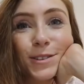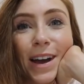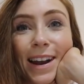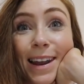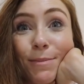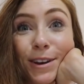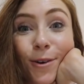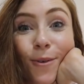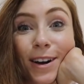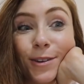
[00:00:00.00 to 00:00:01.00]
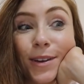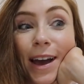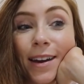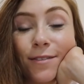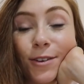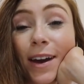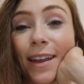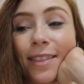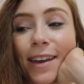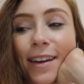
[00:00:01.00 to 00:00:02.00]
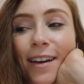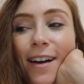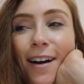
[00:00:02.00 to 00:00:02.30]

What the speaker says: So yeah, let me know what you get, if you get anything.